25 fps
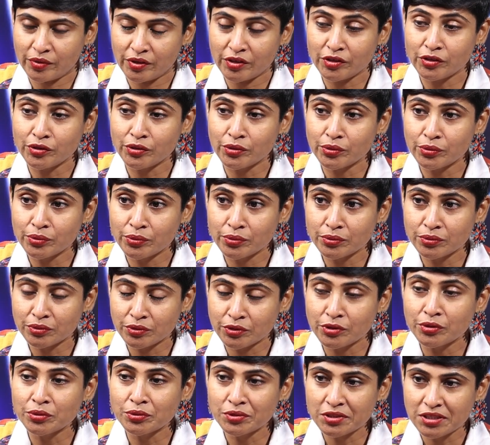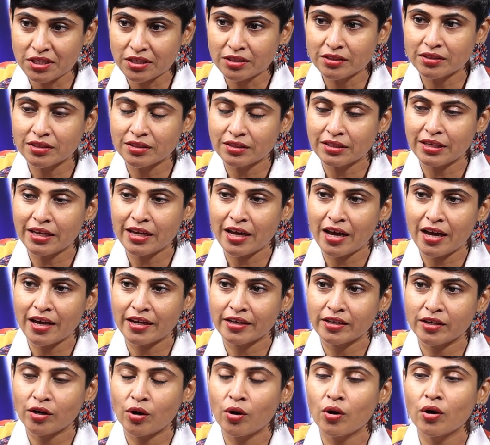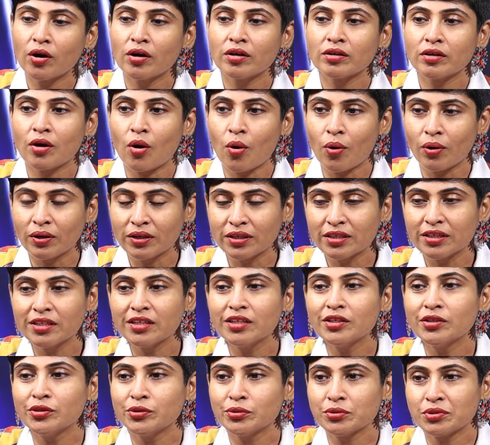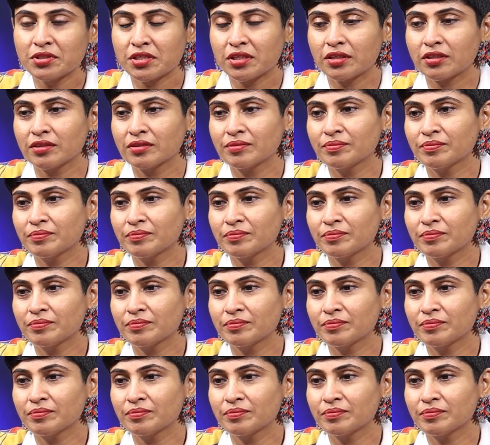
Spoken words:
using the AI or already using?